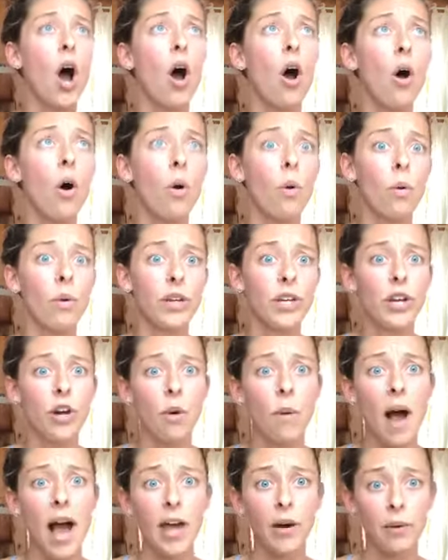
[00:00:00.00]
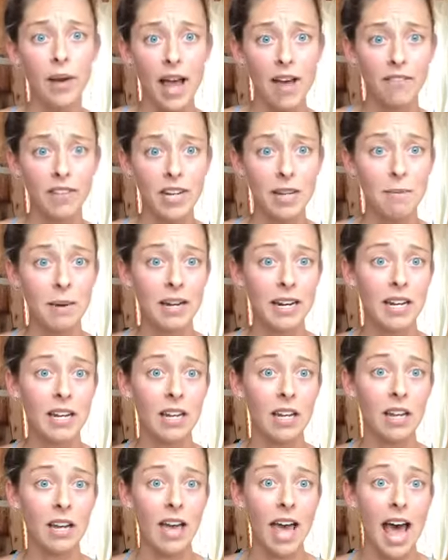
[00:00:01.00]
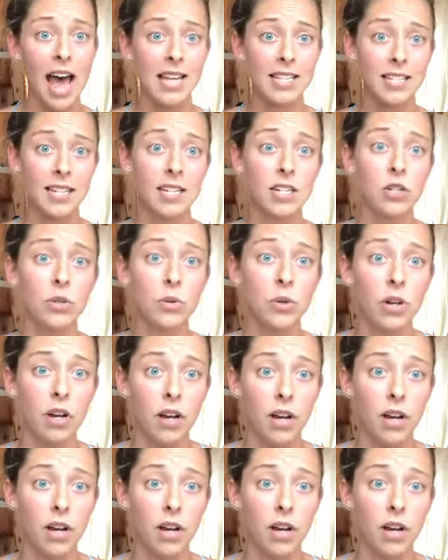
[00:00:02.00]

oh, you know, I don't have anybody to ask into,